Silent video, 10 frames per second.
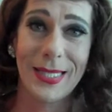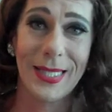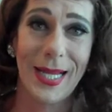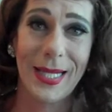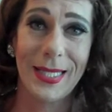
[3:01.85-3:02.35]

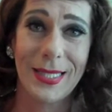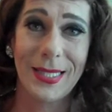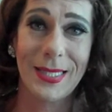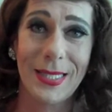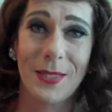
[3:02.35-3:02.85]

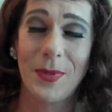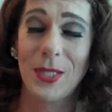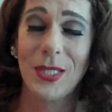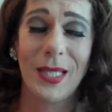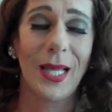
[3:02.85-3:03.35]
analysis,
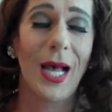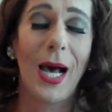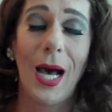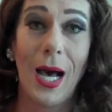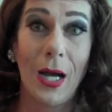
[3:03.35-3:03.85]
especially that
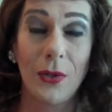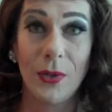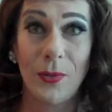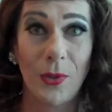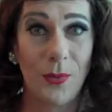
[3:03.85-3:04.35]

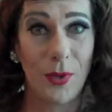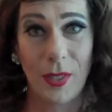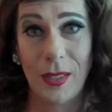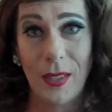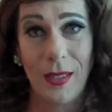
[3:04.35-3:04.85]
horrible
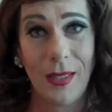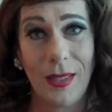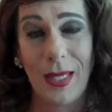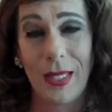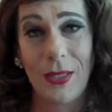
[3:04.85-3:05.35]
book
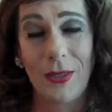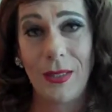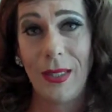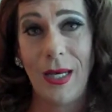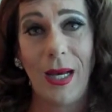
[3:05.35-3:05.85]
that her
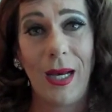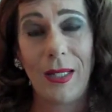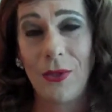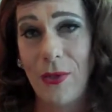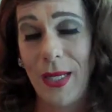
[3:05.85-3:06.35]

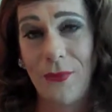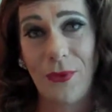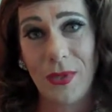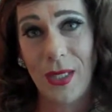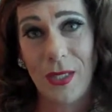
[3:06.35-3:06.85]

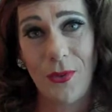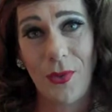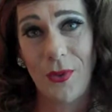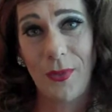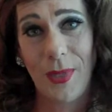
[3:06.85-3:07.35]
ungrateful daughter
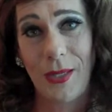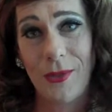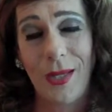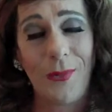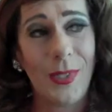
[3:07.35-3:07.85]
wrote about
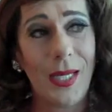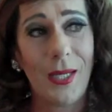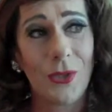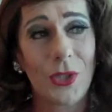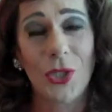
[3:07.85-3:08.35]
her. I mean,
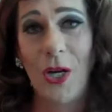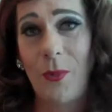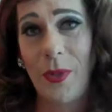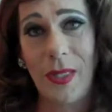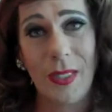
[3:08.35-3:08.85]
how
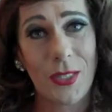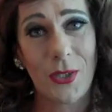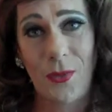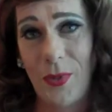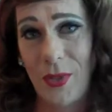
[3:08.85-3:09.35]
sharper than a
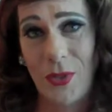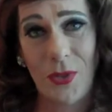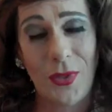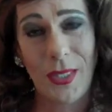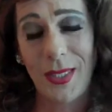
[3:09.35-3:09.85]
serpent's
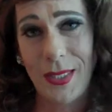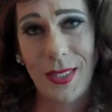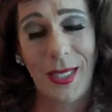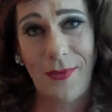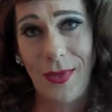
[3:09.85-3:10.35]
tooth it is
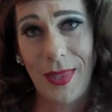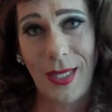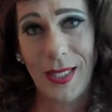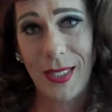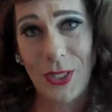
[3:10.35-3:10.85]
to have a
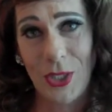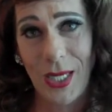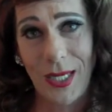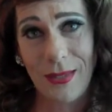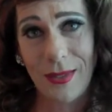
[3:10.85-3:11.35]
thankless
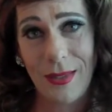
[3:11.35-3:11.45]
child.